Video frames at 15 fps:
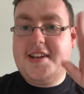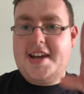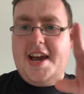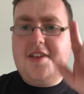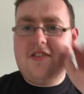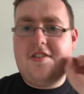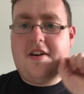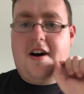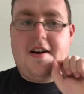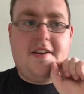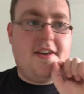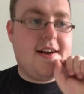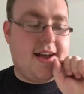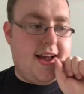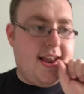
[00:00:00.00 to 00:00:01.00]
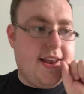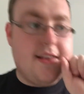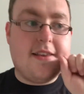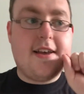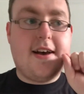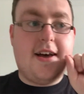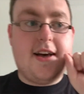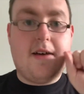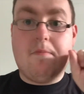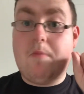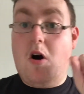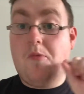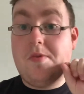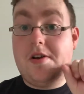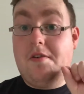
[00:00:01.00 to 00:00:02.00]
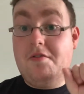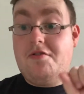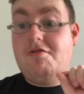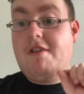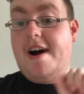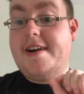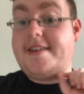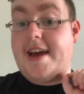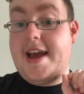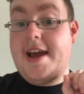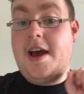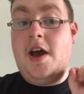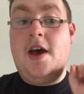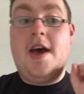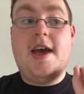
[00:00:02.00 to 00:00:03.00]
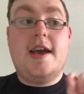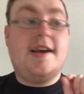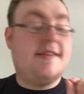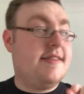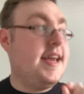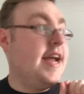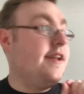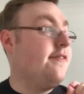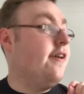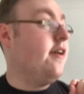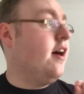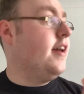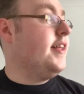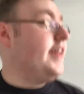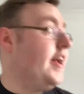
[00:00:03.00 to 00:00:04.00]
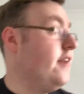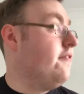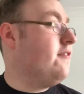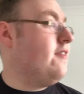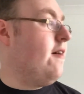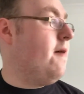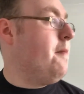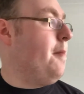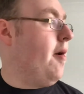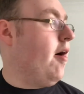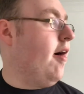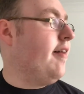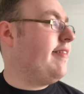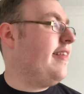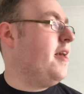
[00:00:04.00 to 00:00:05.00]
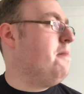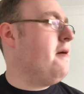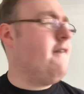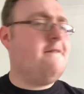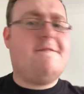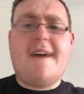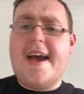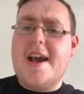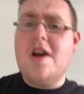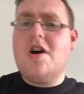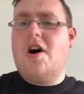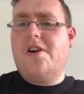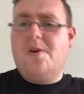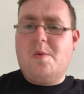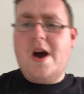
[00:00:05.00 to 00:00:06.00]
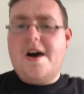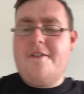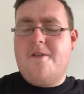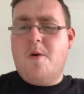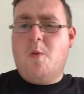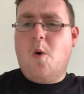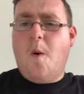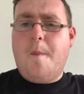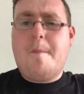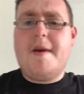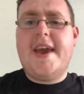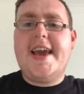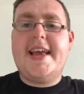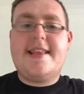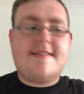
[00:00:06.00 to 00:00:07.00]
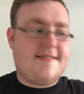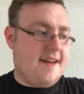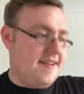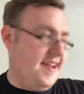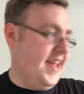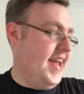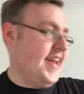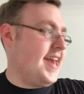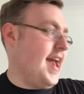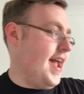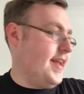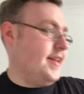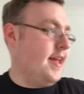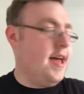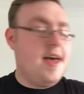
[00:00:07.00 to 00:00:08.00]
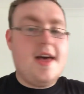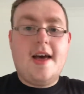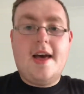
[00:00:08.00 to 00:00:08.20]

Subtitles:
day's done. And probably on Friday is the end of term party. But thank God the weather will be sunny again